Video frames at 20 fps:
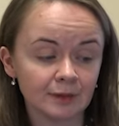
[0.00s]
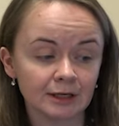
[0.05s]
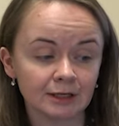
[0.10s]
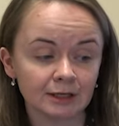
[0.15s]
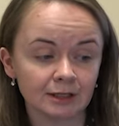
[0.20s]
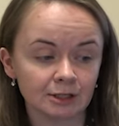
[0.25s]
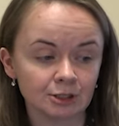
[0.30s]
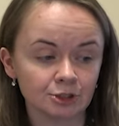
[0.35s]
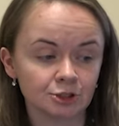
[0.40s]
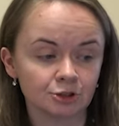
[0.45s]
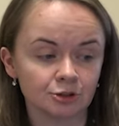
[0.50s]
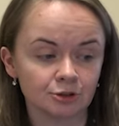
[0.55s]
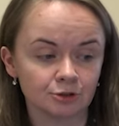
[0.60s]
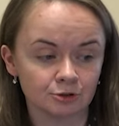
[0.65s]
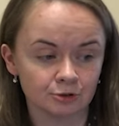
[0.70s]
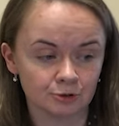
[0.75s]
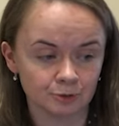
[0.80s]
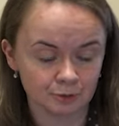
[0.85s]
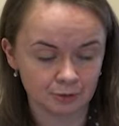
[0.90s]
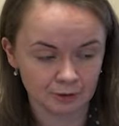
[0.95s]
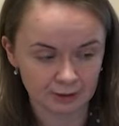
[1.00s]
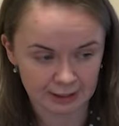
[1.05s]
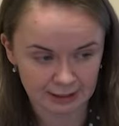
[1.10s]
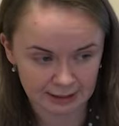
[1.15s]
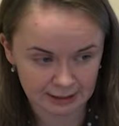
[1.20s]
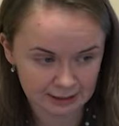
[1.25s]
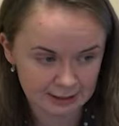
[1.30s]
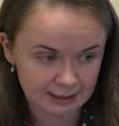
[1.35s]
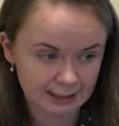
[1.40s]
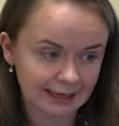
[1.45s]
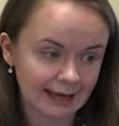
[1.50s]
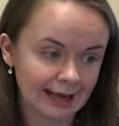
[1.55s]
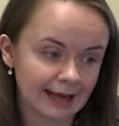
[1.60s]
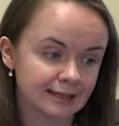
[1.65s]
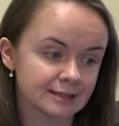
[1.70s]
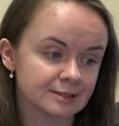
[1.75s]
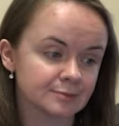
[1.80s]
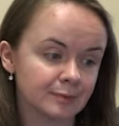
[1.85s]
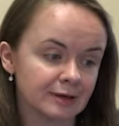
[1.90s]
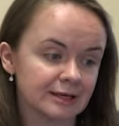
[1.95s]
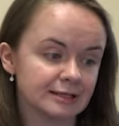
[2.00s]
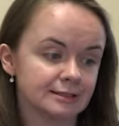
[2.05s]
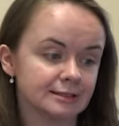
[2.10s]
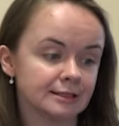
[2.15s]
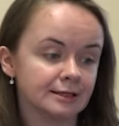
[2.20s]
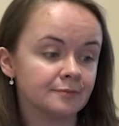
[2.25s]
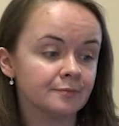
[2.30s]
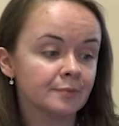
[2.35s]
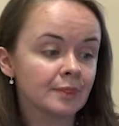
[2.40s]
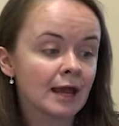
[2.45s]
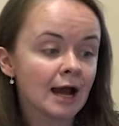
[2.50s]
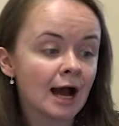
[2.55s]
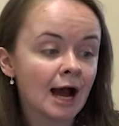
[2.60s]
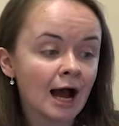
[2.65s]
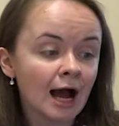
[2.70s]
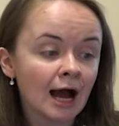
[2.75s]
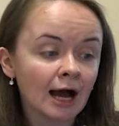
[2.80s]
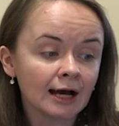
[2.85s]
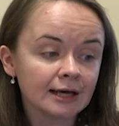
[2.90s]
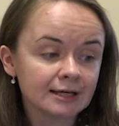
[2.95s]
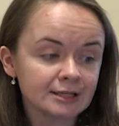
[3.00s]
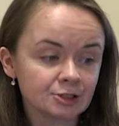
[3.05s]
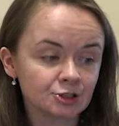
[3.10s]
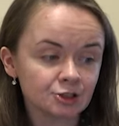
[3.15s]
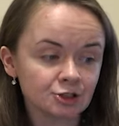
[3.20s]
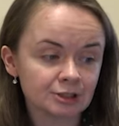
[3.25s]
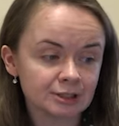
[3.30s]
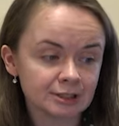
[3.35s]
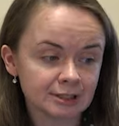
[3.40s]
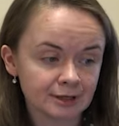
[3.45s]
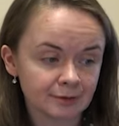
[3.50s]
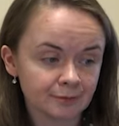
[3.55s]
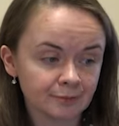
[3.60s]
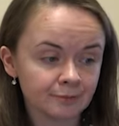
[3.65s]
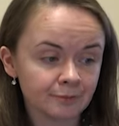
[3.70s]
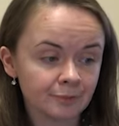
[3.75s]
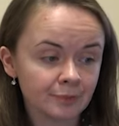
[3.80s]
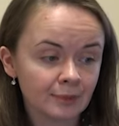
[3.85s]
in addition to NLTK and spaCy, is GenSim,